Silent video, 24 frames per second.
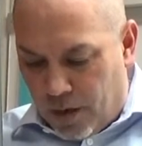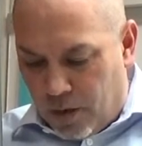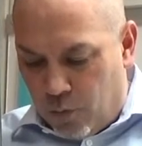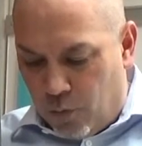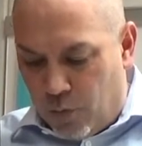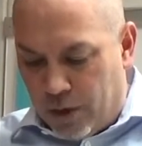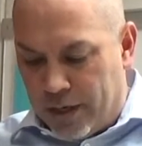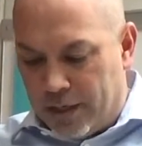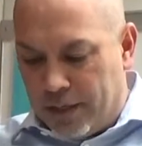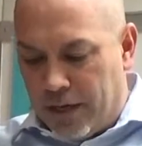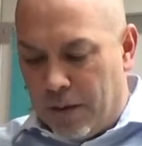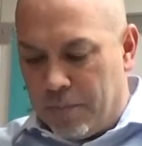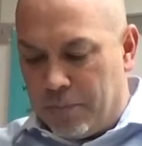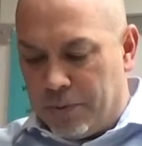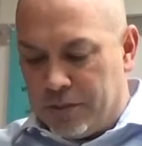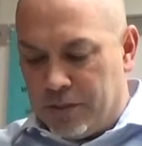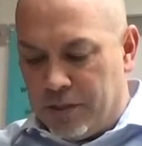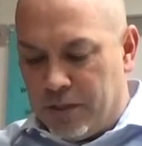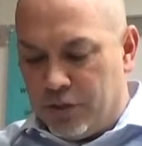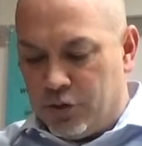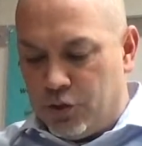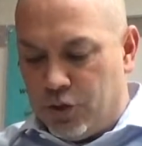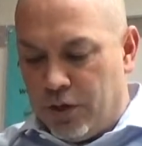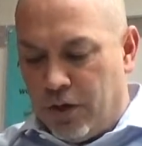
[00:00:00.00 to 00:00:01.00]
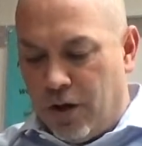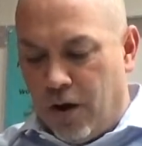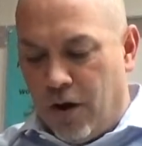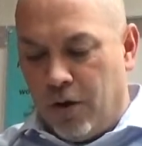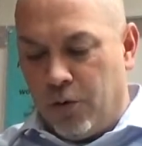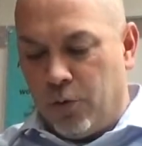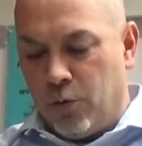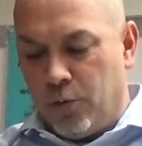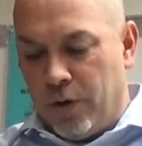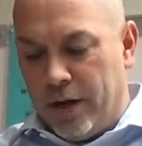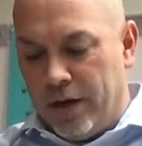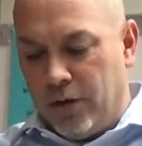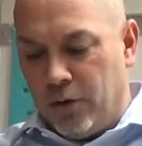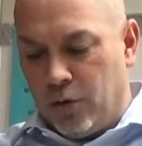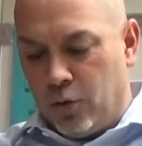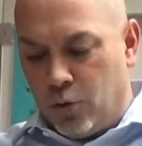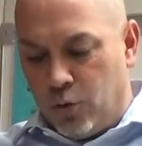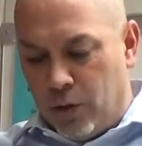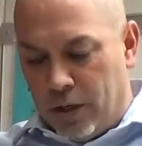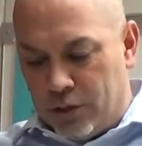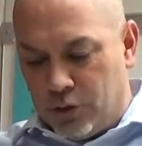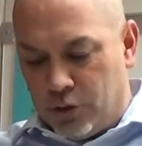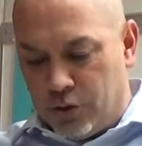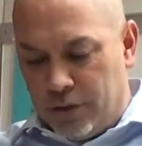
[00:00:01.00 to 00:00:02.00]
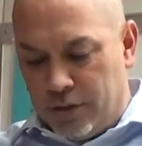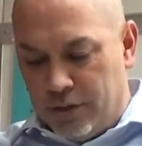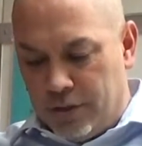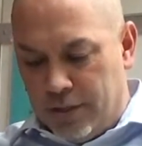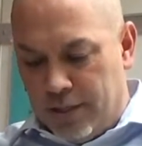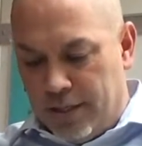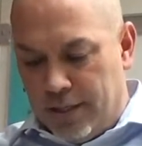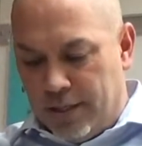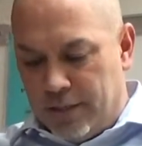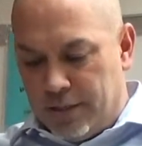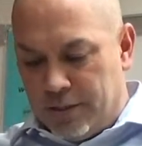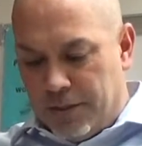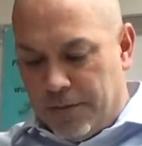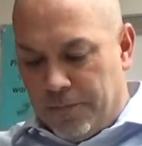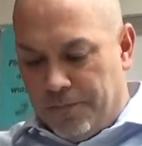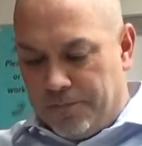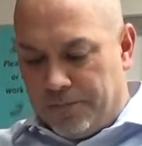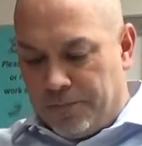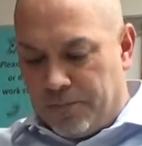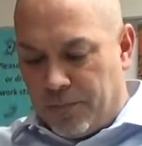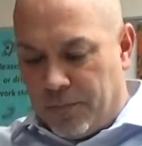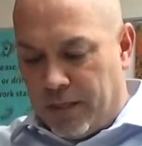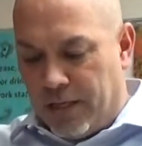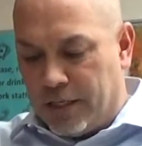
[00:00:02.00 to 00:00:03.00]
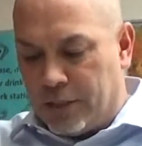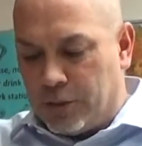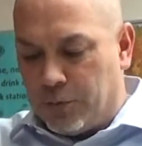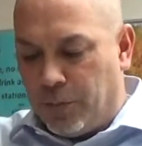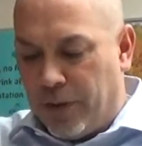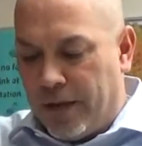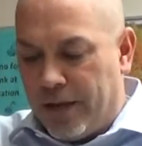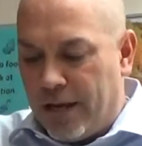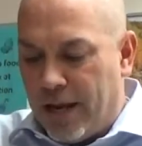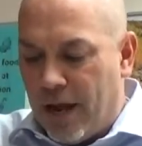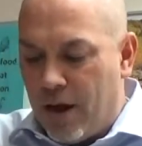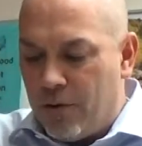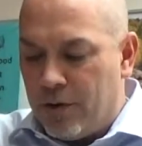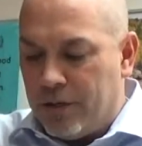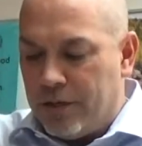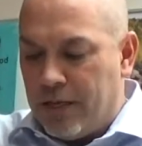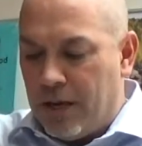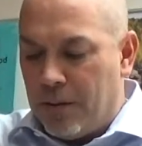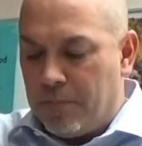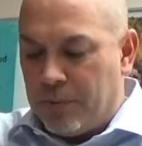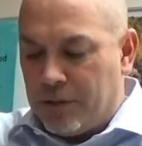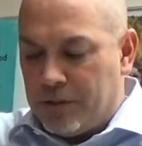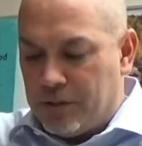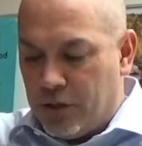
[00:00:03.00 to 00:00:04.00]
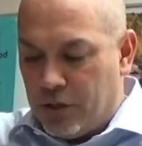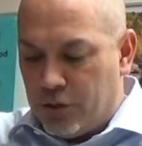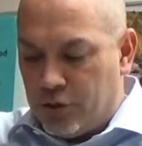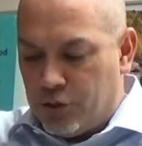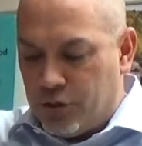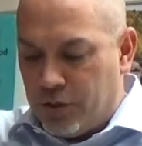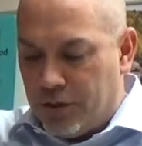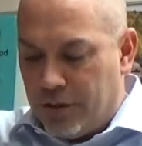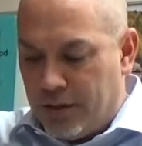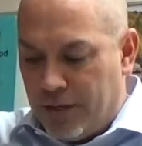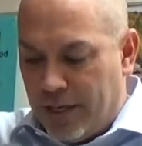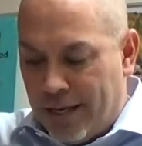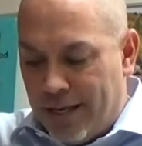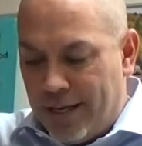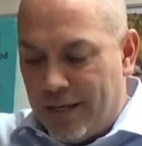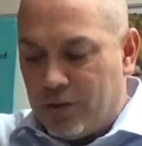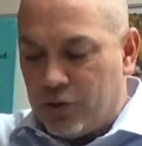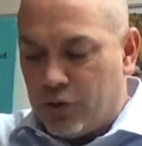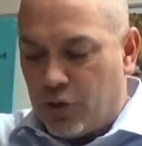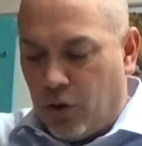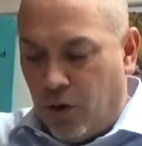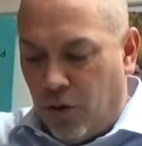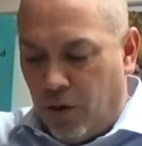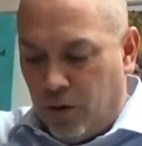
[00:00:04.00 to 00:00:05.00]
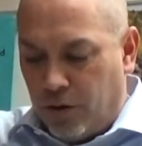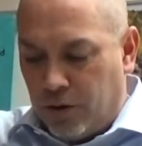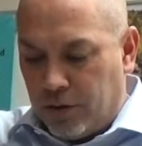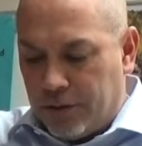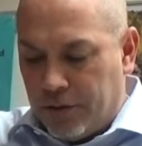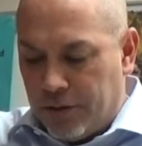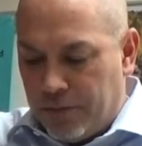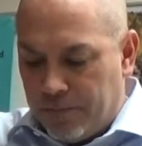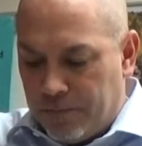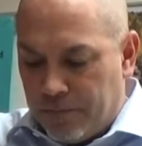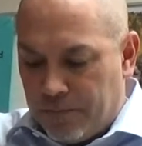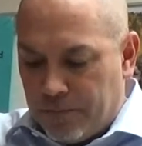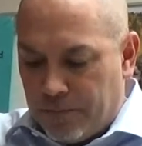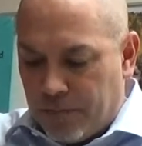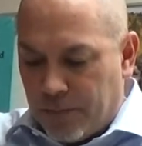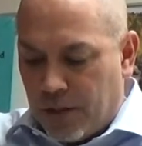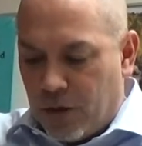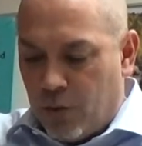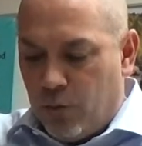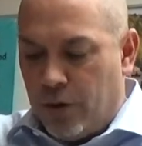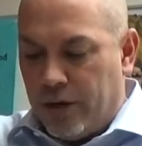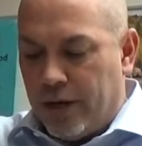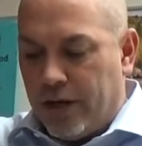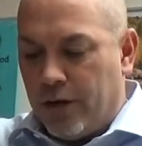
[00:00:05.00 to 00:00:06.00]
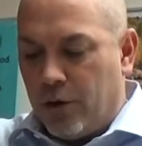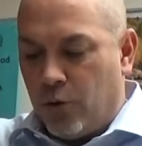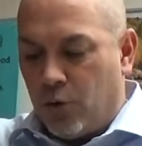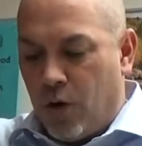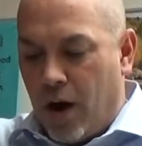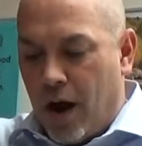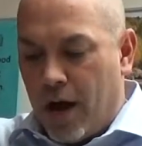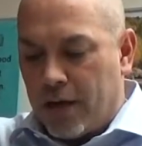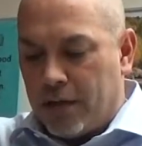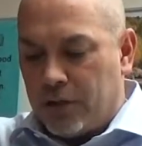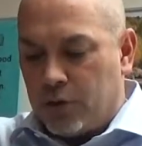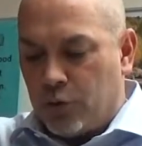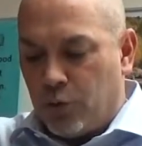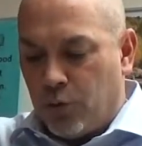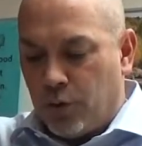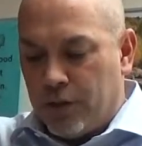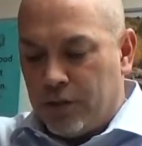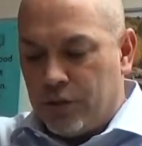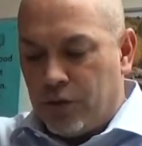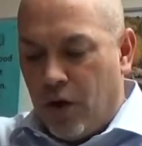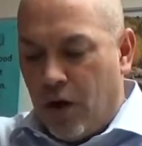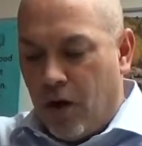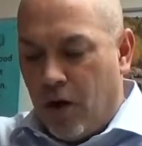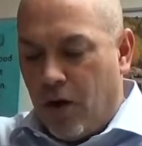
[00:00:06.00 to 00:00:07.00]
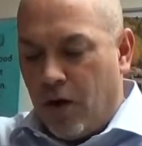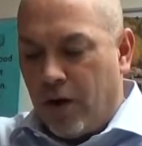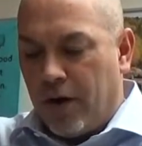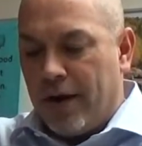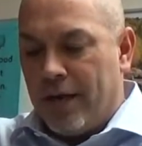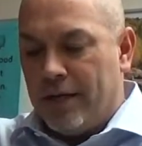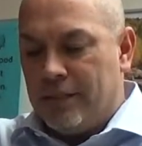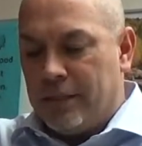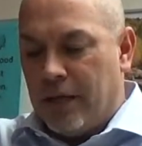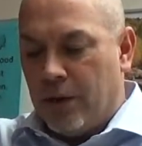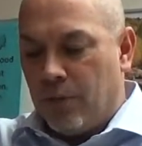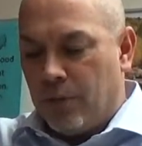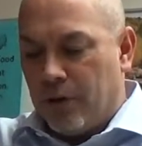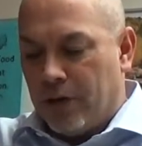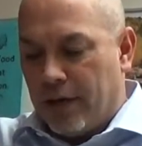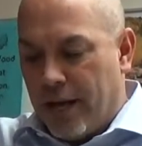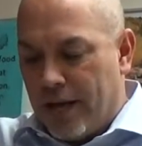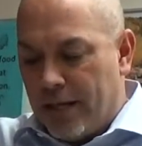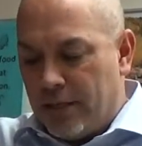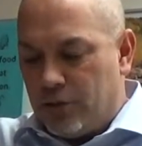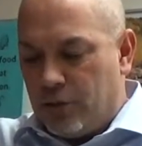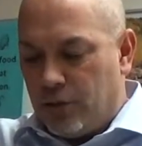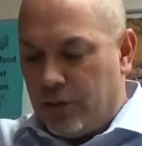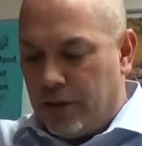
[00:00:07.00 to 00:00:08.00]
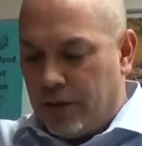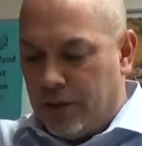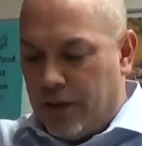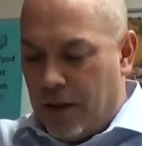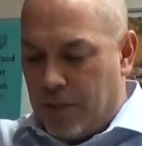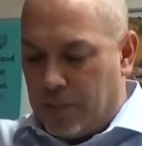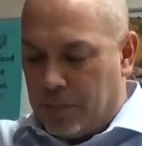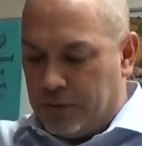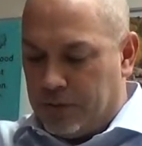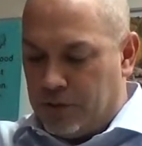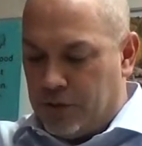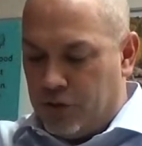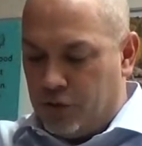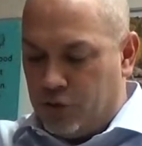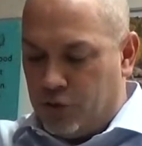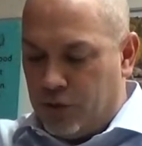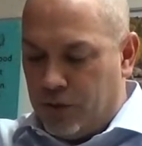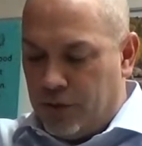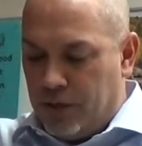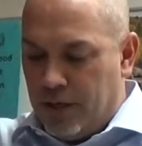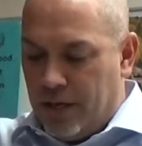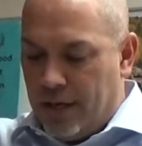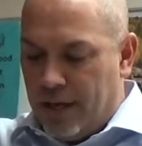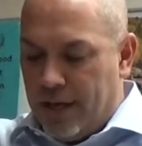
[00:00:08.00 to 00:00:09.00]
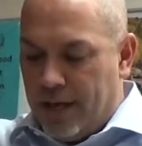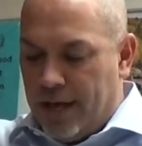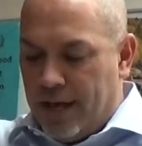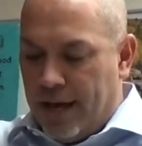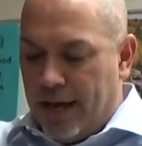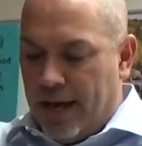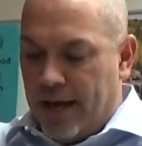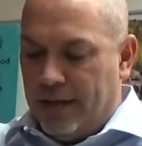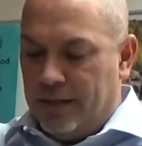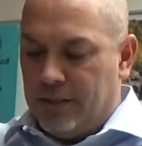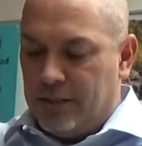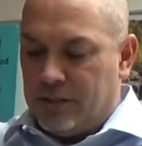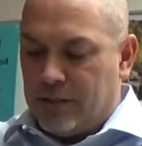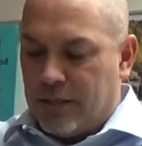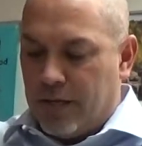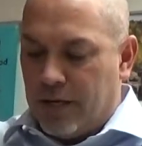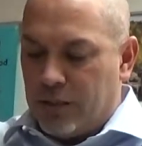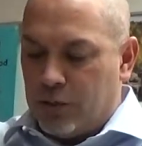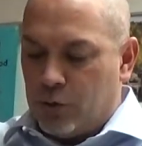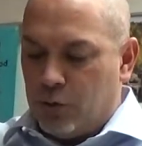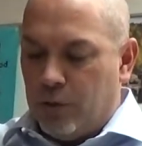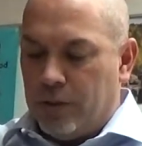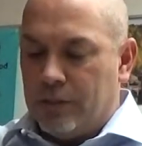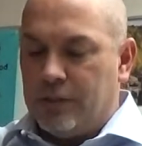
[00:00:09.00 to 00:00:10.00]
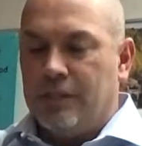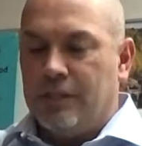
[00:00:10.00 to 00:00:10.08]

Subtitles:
what a deposition on written questions is, explain how a deposition is called, what interrogatories are as they relate to the deposition, and discuss what